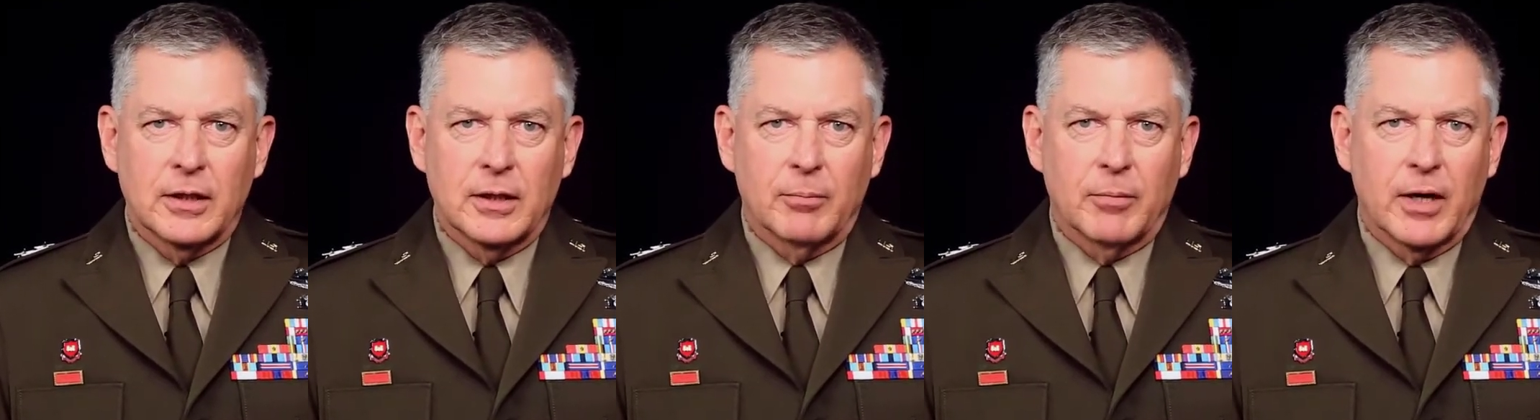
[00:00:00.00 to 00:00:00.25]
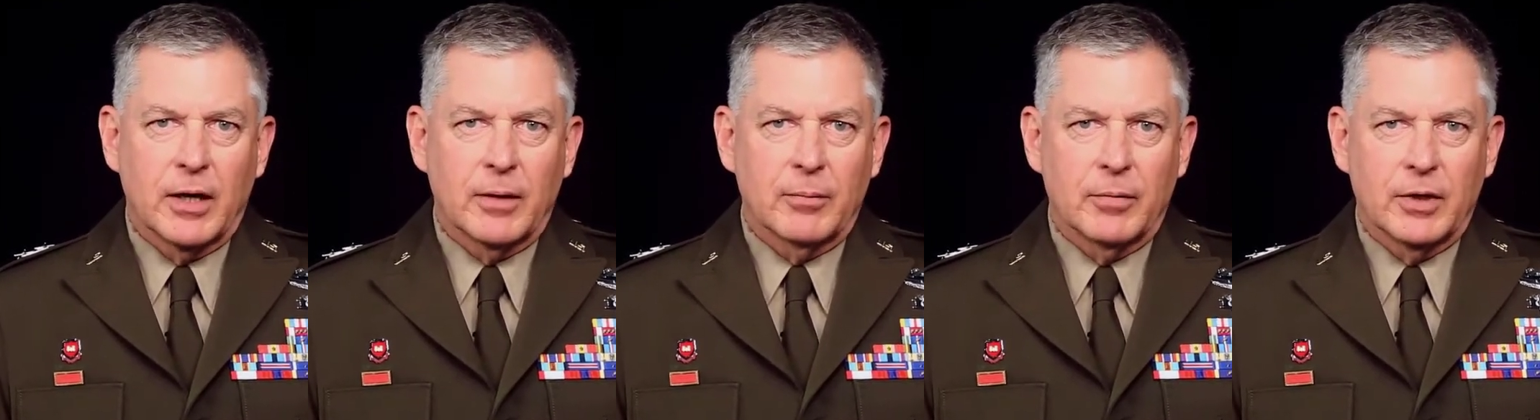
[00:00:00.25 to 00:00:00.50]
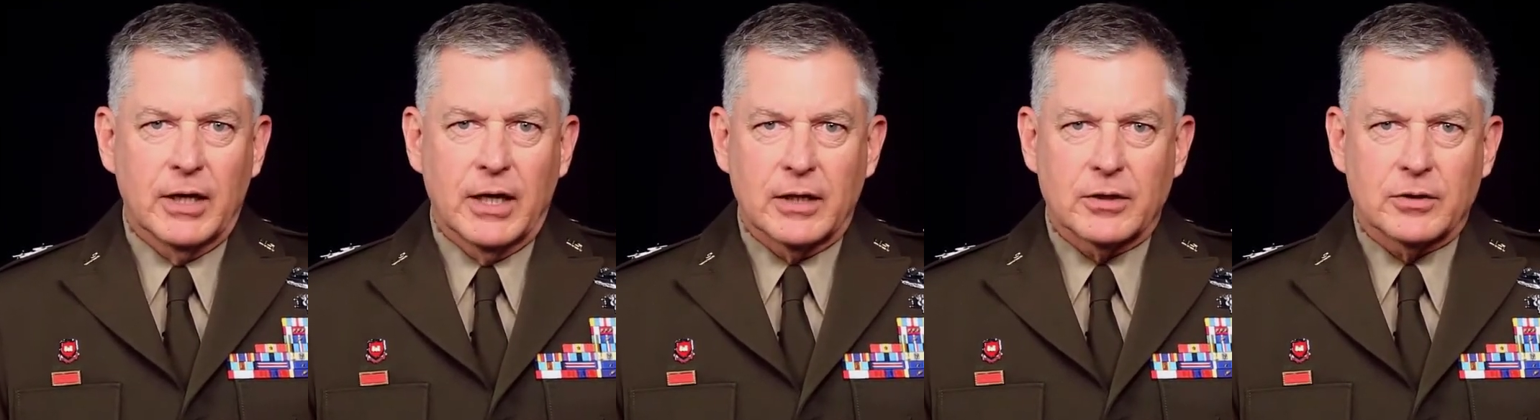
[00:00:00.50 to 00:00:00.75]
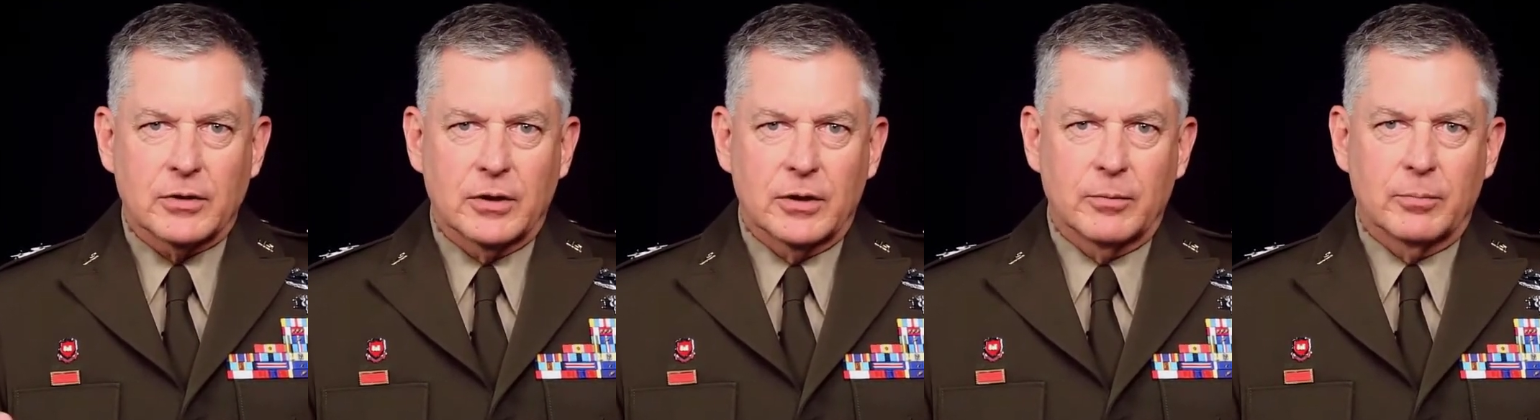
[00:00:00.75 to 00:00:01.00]
it might be
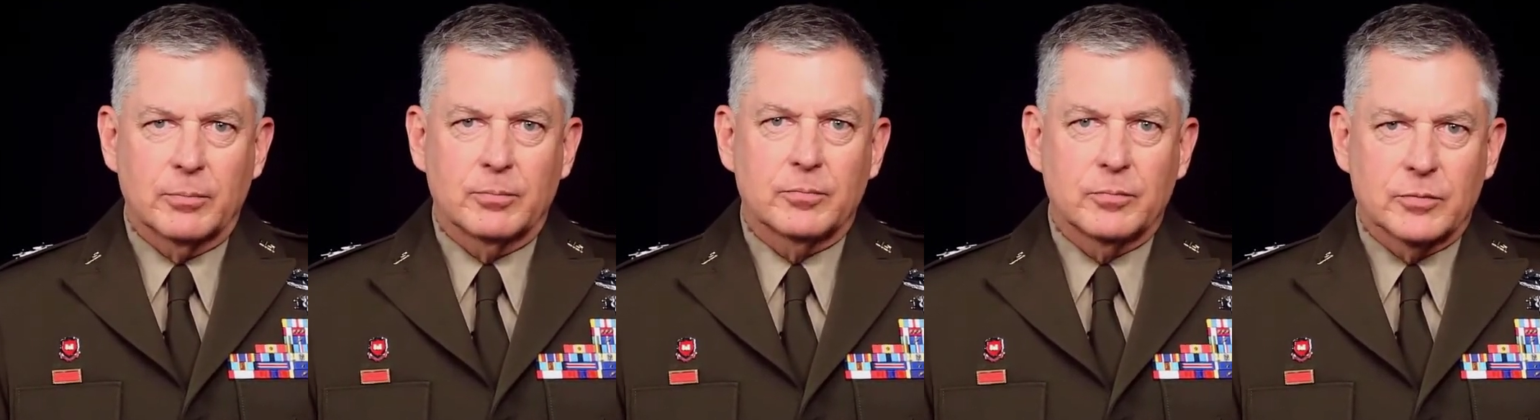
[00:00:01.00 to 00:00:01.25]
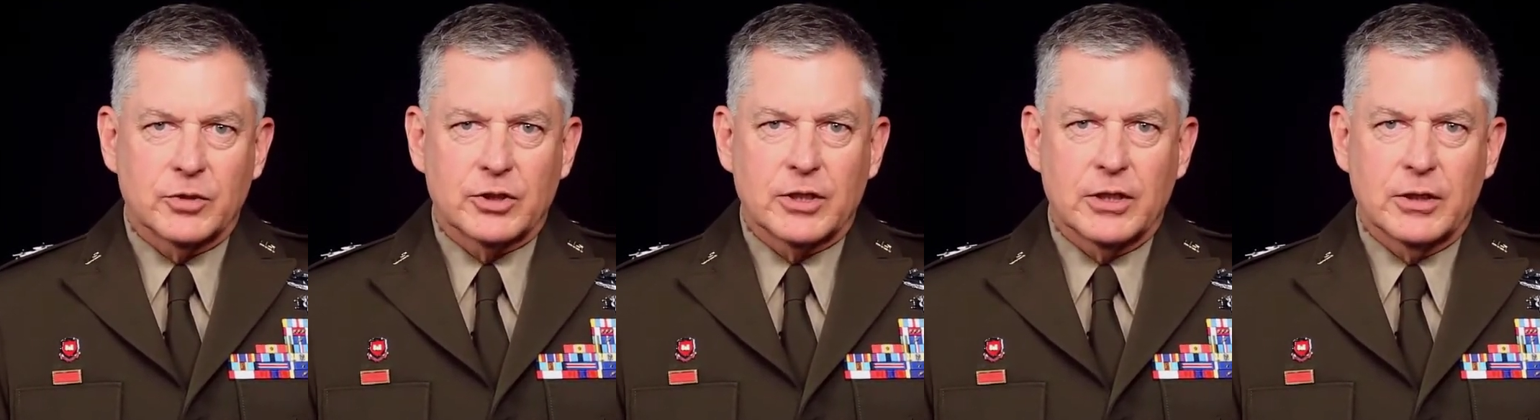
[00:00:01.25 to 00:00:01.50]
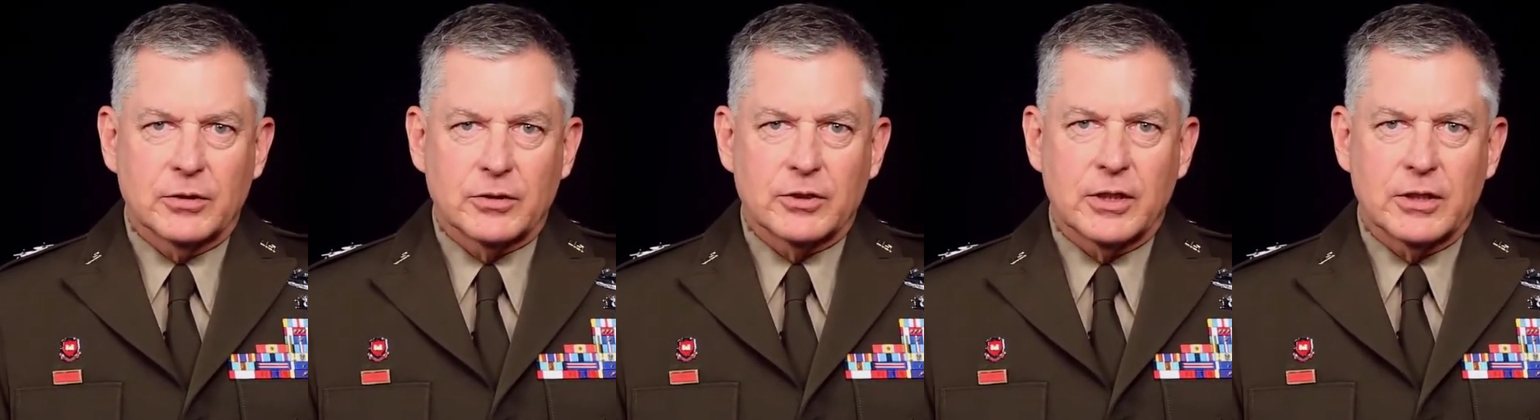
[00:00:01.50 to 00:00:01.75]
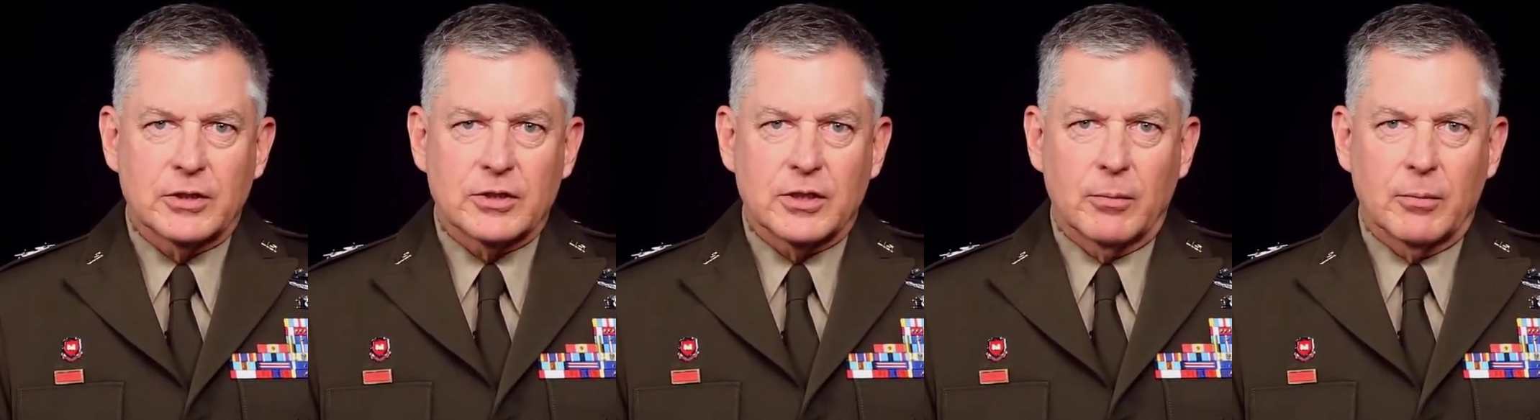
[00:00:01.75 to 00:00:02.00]
actually skill
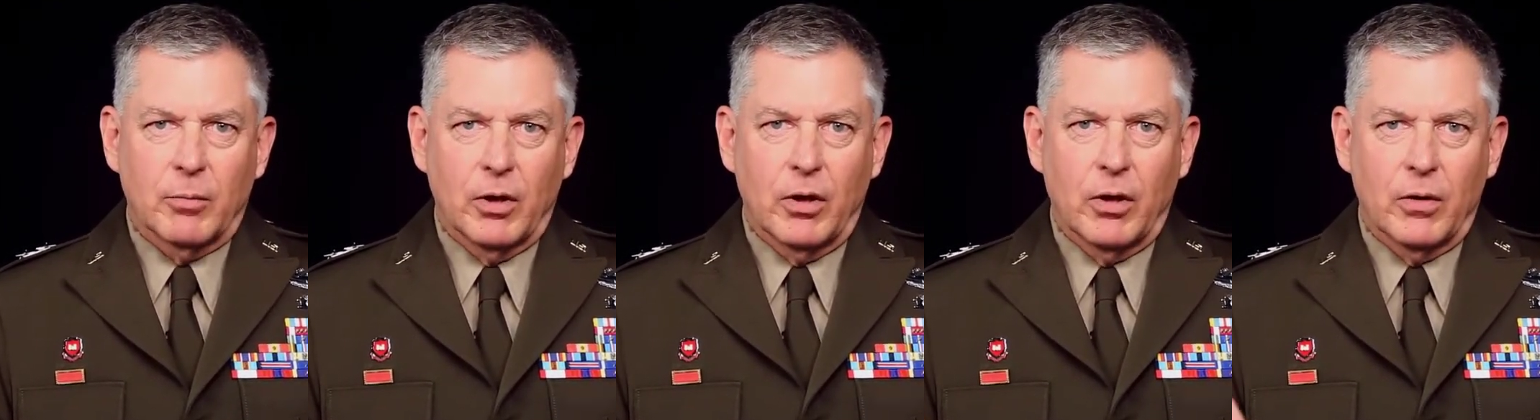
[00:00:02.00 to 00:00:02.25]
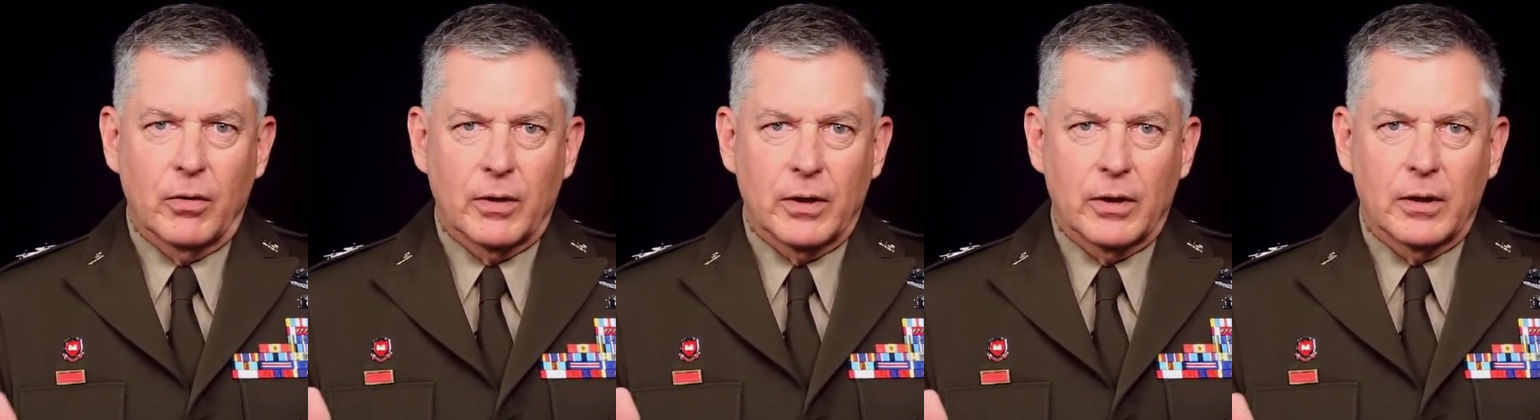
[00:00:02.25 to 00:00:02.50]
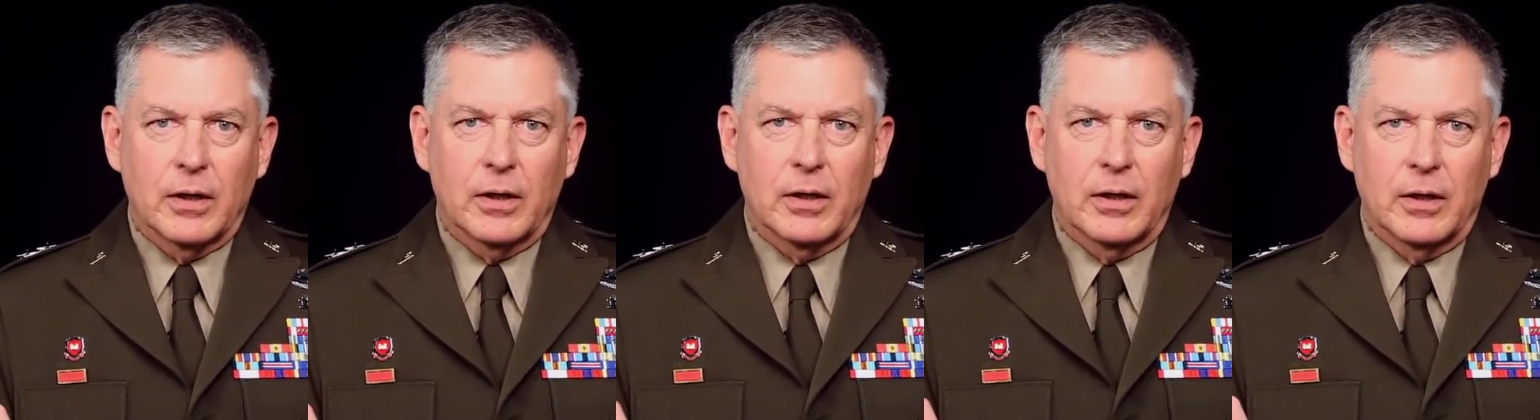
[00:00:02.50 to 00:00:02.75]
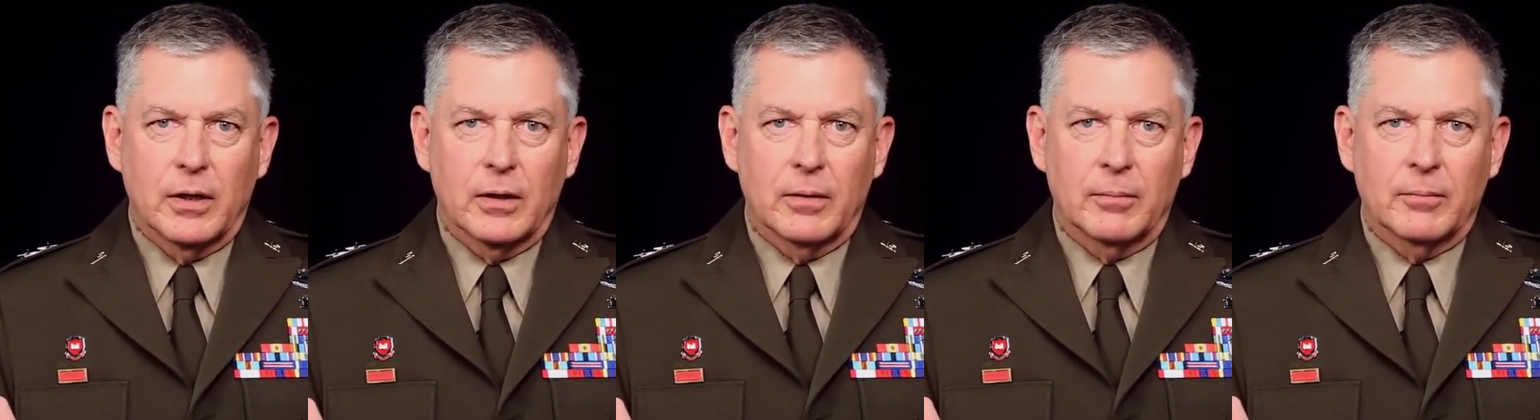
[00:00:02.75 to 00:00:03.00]
sets that belong
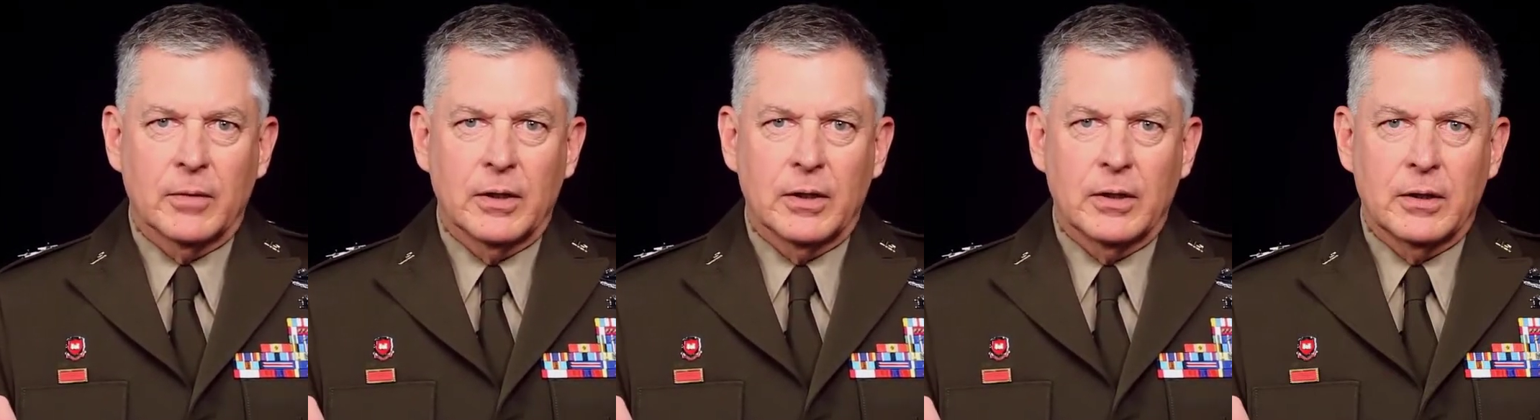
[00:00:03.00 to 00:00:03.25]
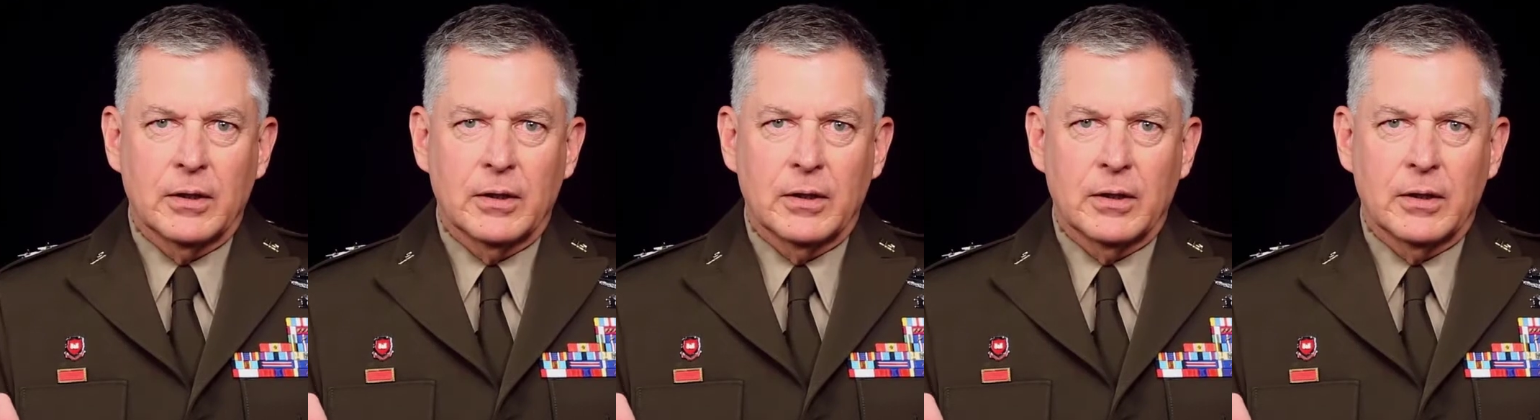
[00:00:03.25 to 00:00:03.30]
um,